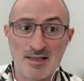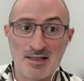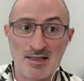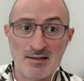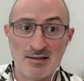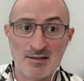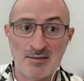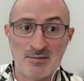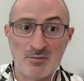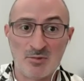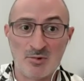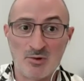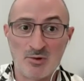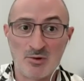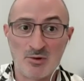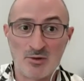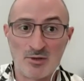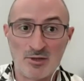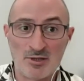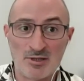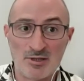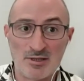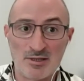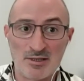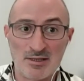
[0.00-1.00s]
and the
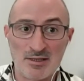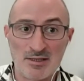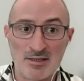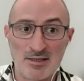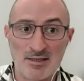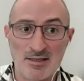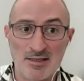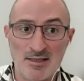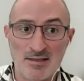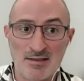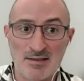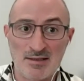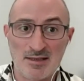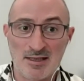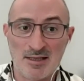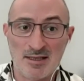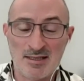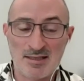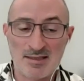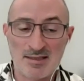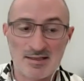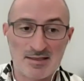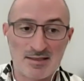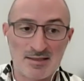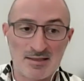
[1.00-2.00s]
more and
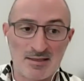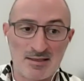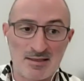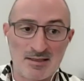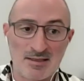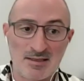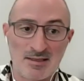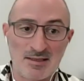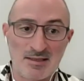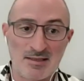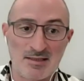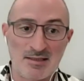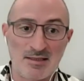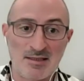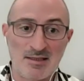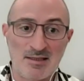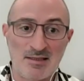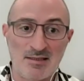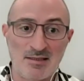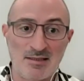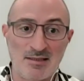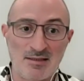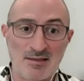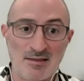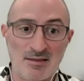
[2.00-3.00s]
as
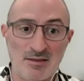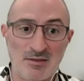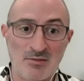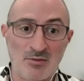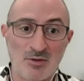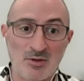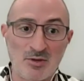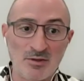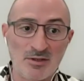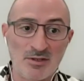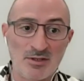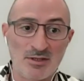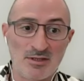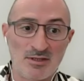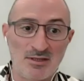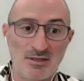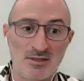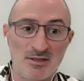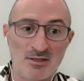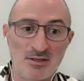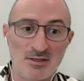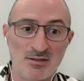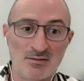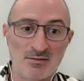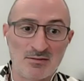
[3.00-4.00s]
the
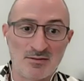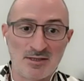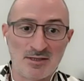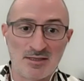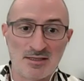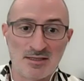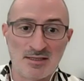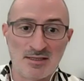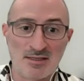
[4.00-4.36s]
quantity of